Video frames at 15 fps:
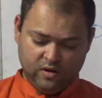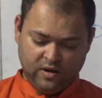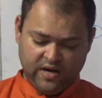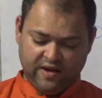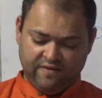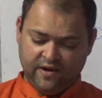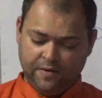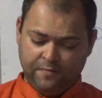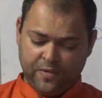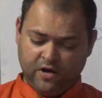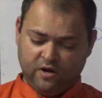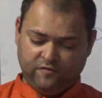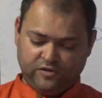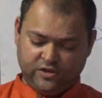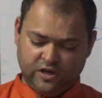development
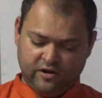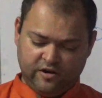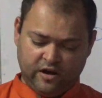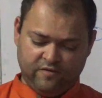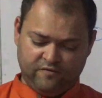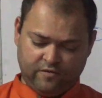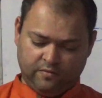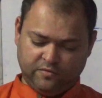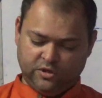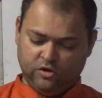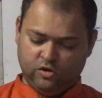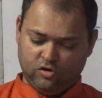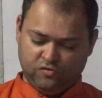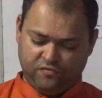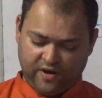of children from
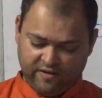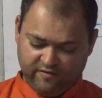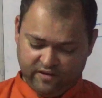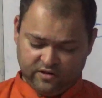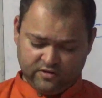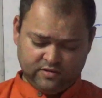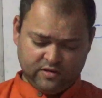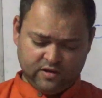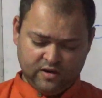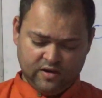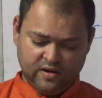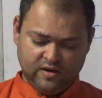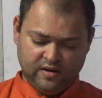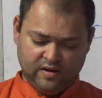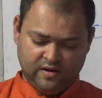0 to 5 years,
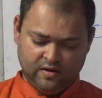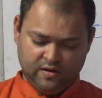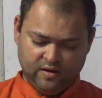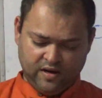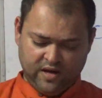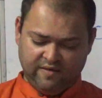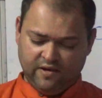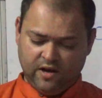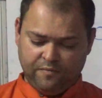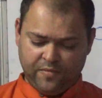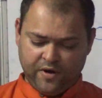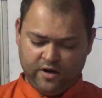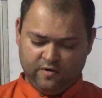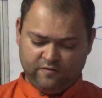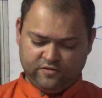
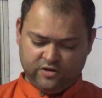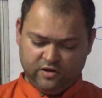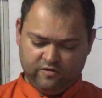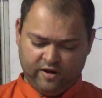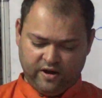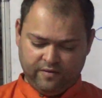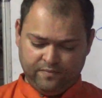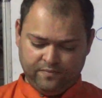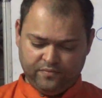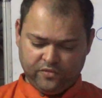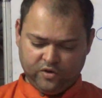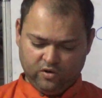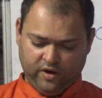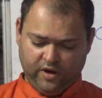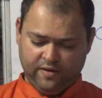development of children,
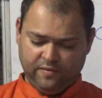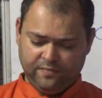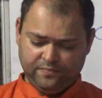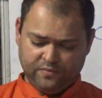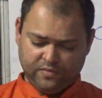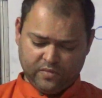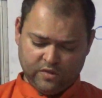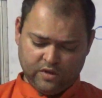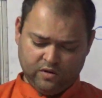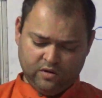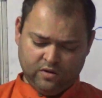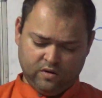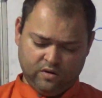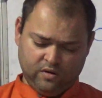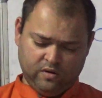okay,
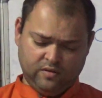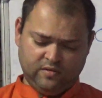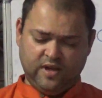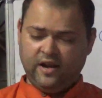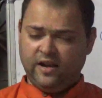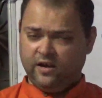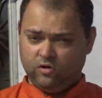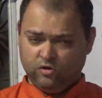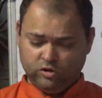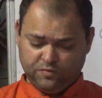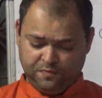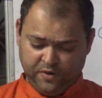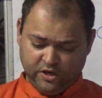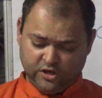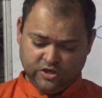that includes
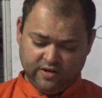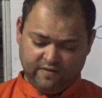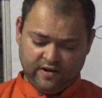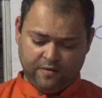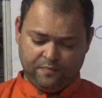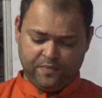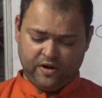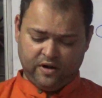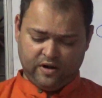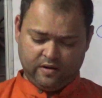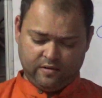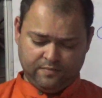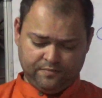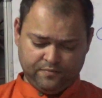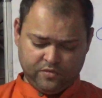speech development,
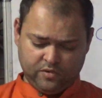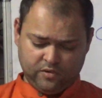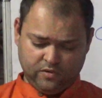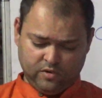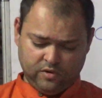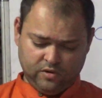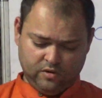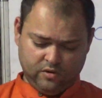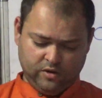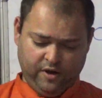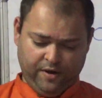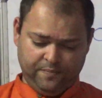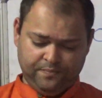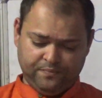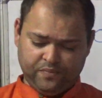
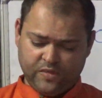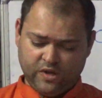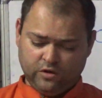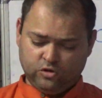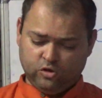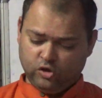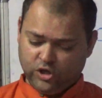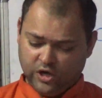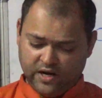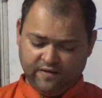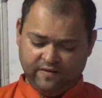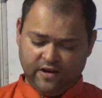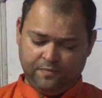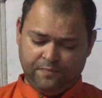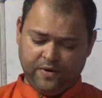okay, social
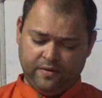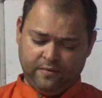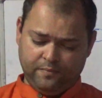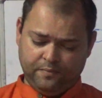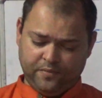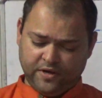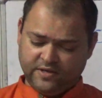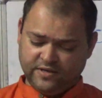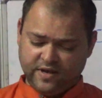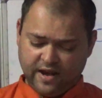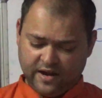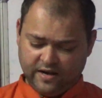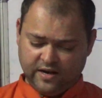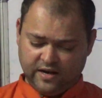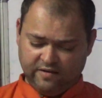development,
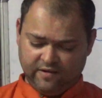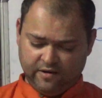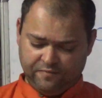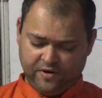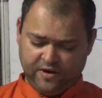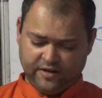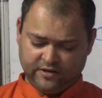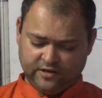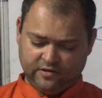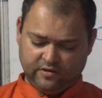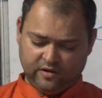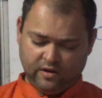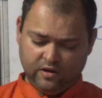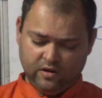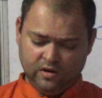personality development, etc.